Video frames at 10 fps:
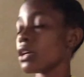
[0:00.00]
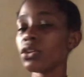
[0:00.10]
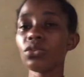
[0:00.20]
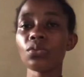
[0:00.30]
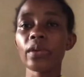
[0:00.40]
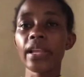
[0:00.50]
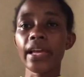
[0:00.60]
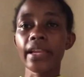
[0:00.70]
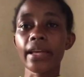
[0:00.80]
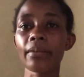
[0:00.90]
you will
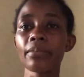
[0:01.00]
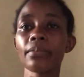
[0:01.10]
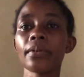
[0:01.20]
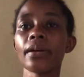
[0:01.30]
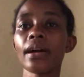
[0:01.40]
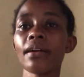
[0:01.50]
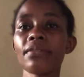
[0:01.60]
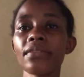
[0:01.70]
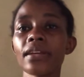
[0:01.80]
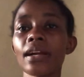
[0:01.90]
end up
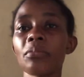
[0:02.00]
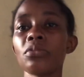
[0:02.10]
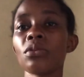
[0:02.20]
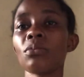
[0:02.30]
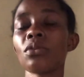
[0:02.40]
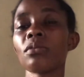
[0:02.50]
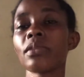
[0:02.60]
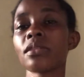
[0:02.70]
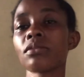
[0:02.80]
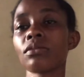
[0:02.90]
having abnormal
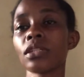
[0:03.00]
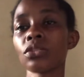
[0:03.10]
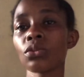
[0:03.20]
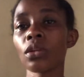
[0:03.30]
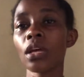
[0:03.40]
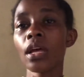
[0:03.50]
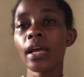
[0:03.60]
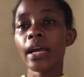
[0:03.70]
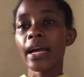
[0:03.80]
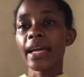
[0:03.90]
menstruation.
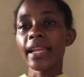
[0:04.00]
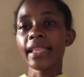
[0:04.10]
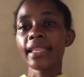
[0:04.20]
Another